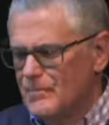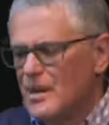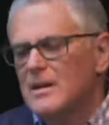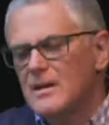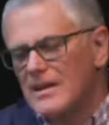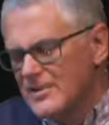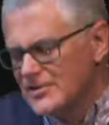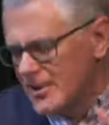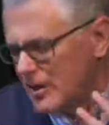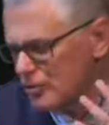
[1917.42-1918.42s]
And unless
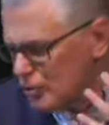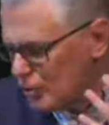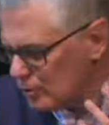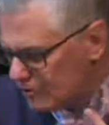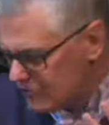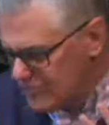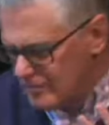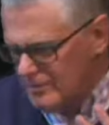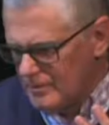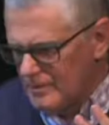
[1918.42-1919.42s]
that truth
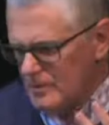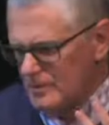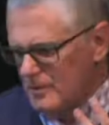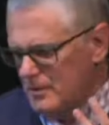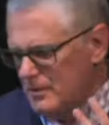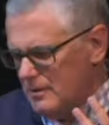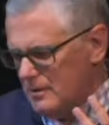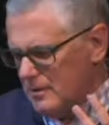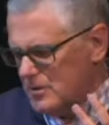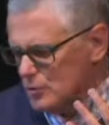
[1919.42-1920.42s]

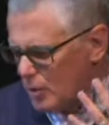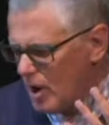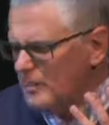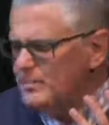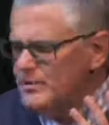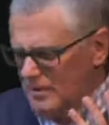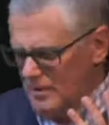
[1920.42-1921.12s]
is rubbed